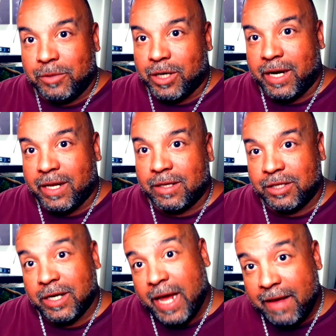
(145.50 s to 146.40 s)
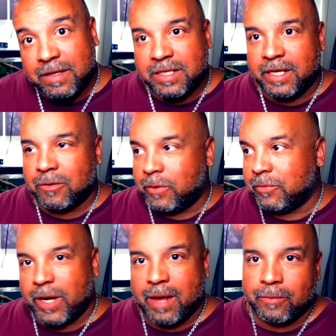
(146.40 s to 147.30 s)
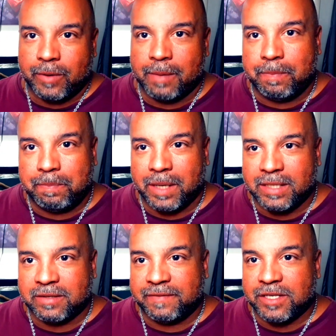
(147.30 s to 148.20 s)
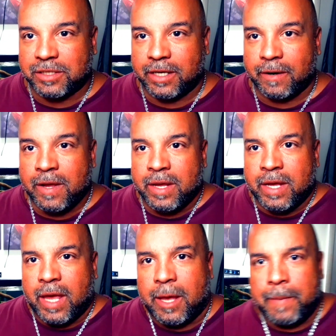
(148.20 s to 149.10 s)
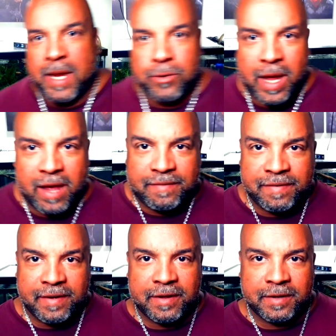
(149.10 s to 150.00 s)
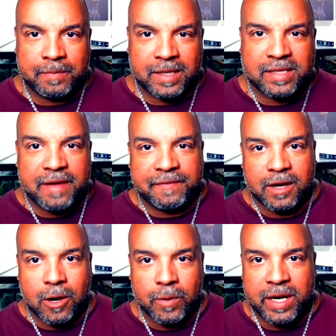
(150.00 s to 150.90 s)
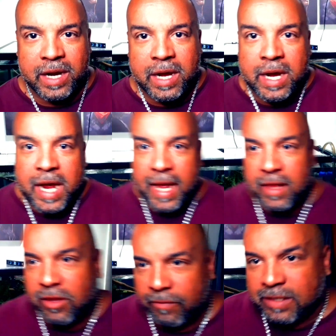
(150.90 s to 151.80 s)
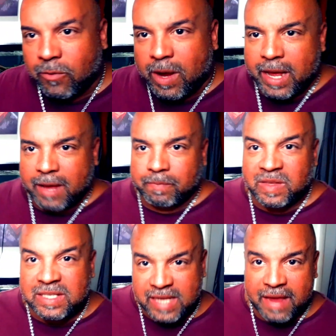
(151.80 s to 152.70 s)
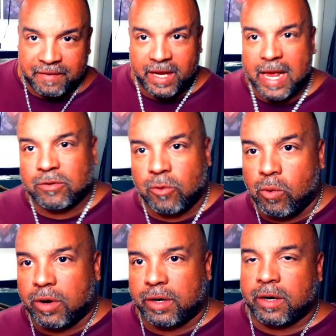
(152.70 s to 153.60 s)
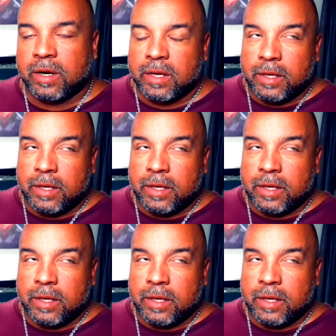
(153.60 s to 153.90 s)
you're gonna have to see it when I place the fish in there. I do have my siphon going, and the reason why I'm siphoning out the water